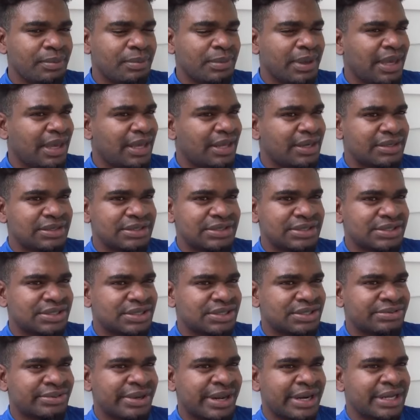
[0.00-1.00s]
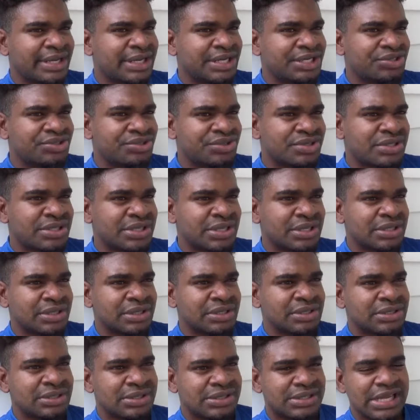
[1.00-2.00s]
man, it's just rather
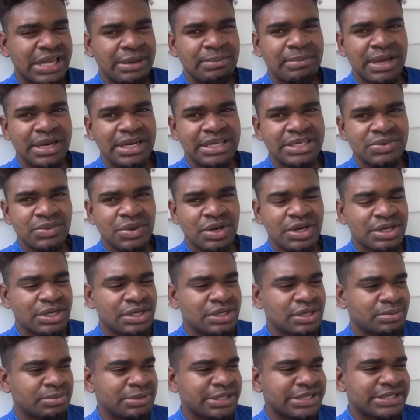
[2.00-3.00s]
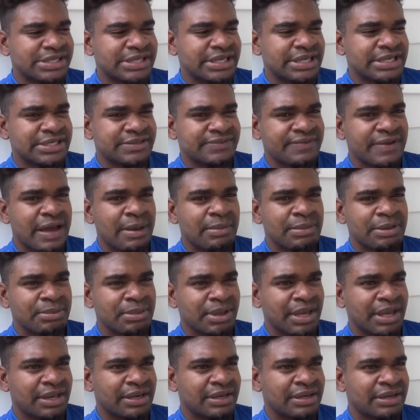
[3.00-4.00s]
interesting. Steadman is one of the Mystelics family,
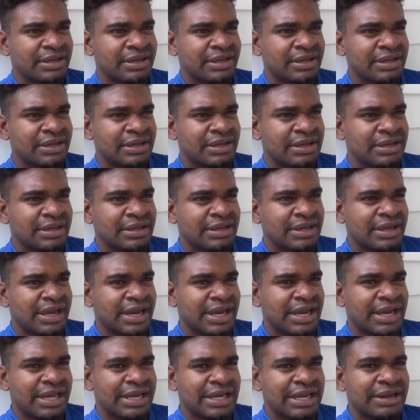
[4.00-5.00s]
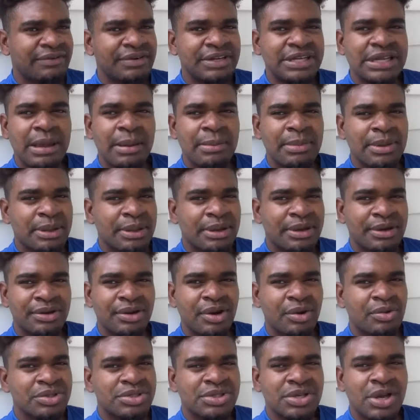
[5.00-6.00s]
man. And every time I'm here,
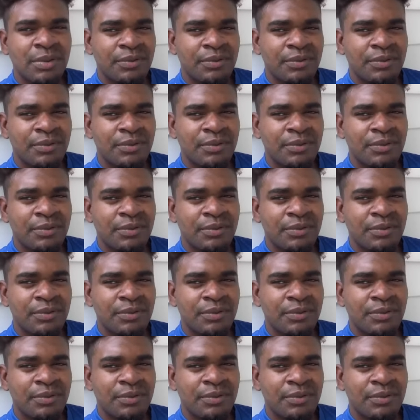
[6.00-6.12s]
you always